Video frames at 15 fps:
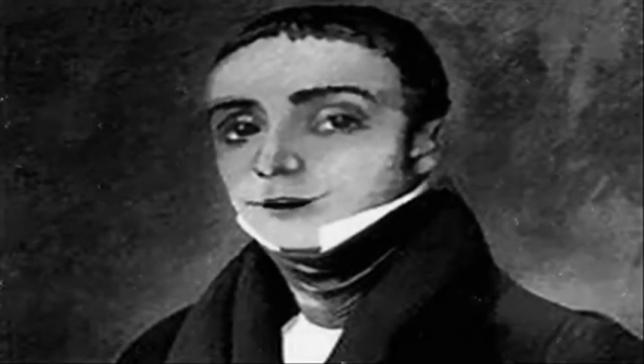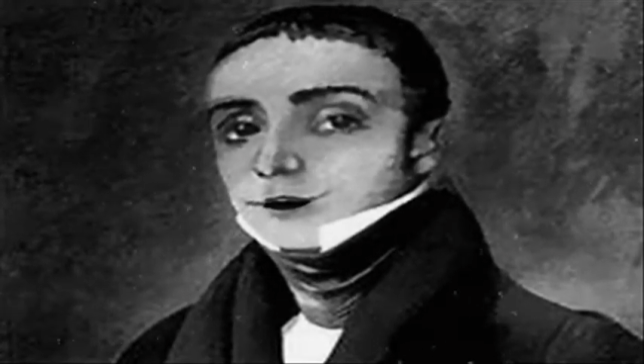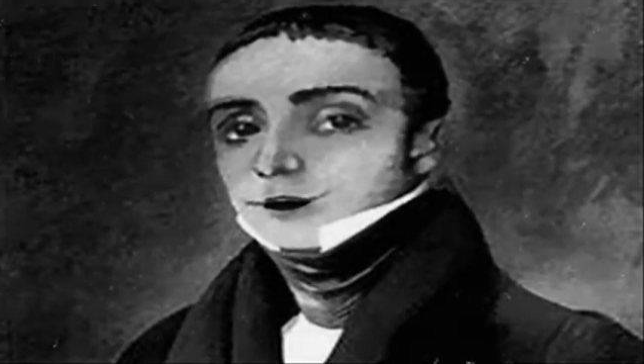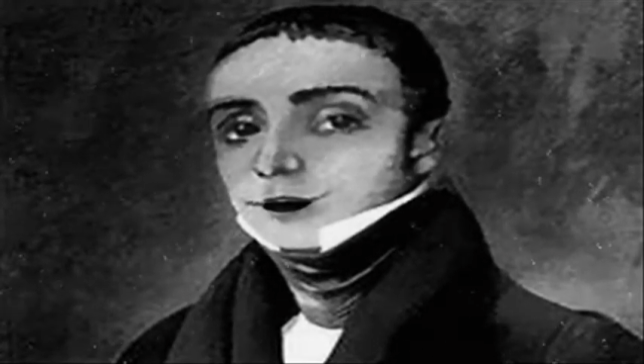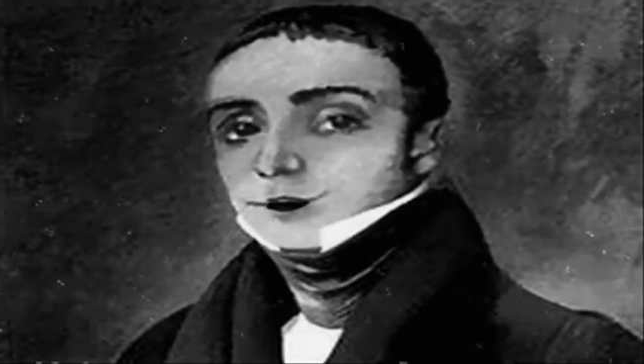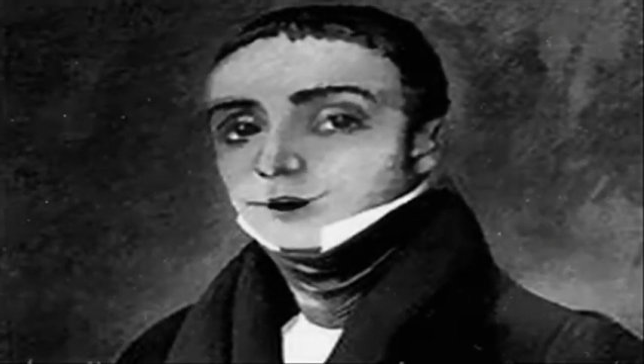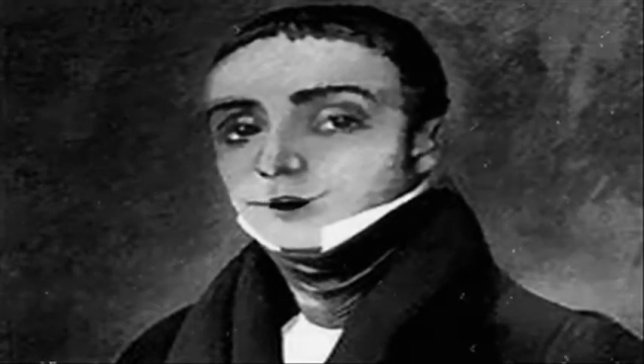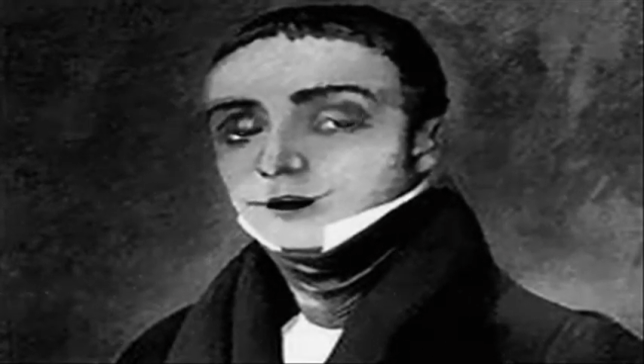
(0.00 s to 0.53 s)

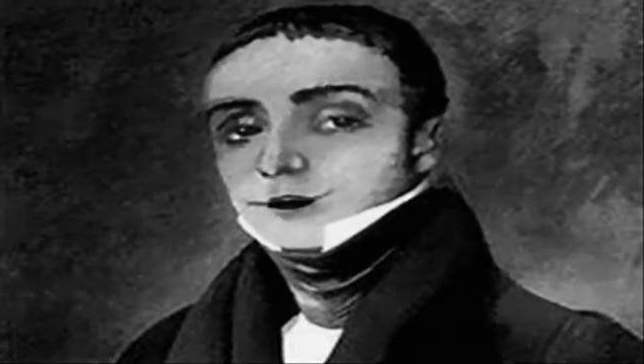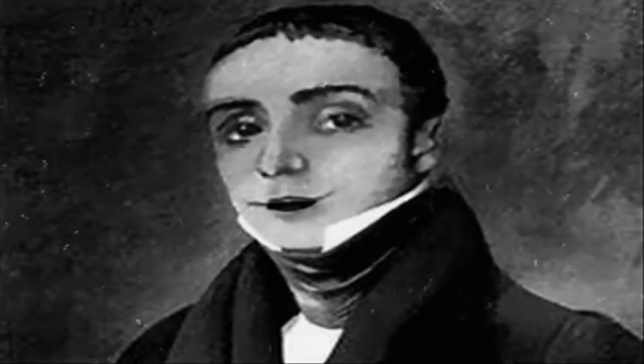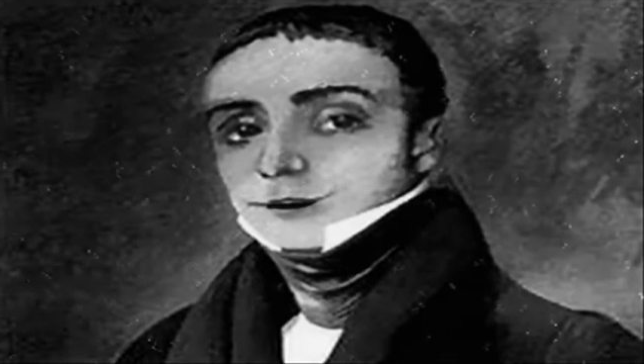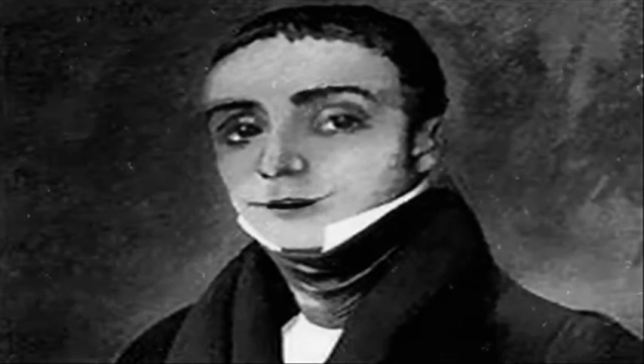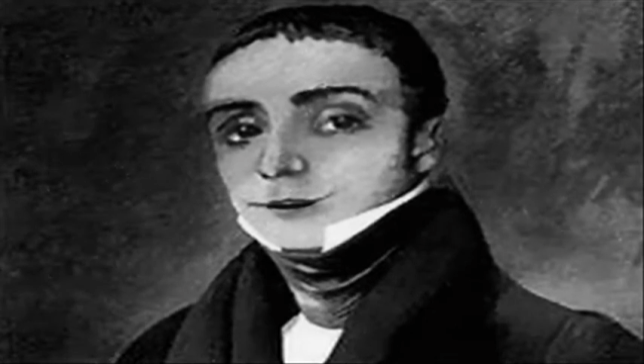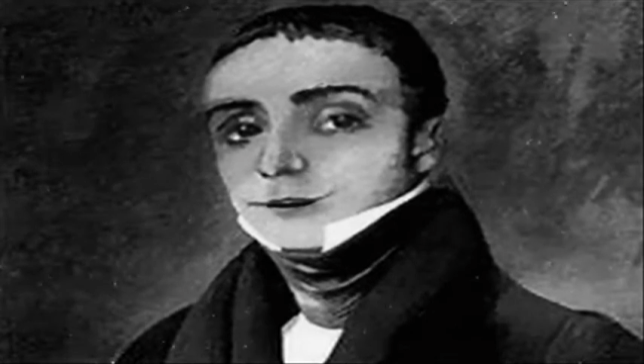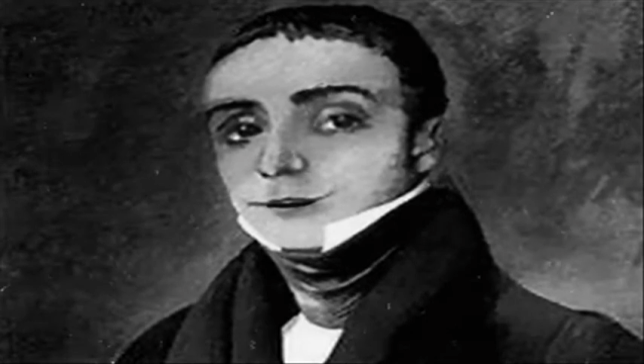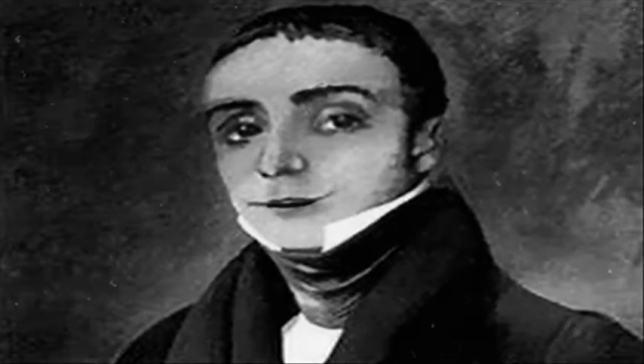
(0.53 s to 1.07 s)
wee
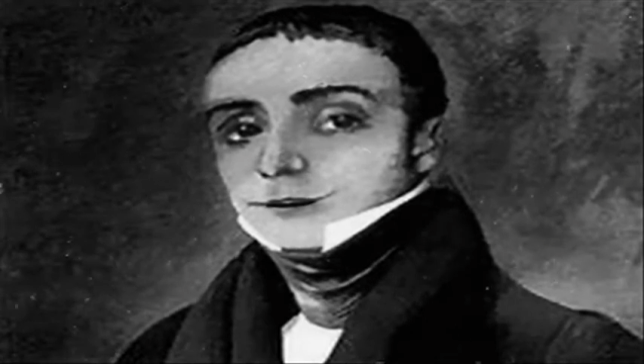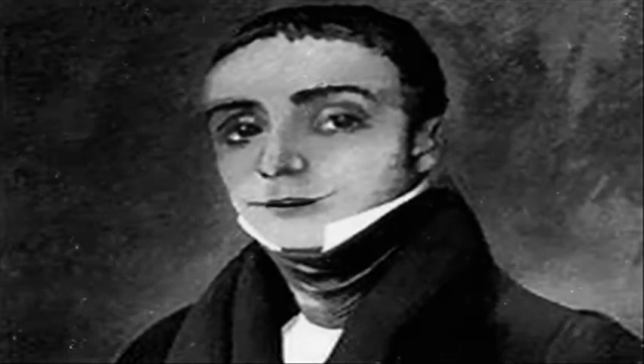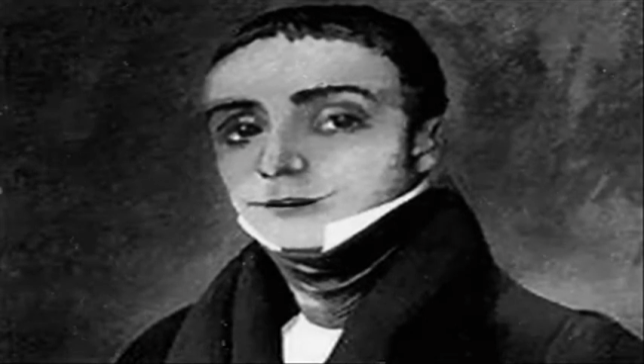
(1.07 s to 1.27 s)
Tailor,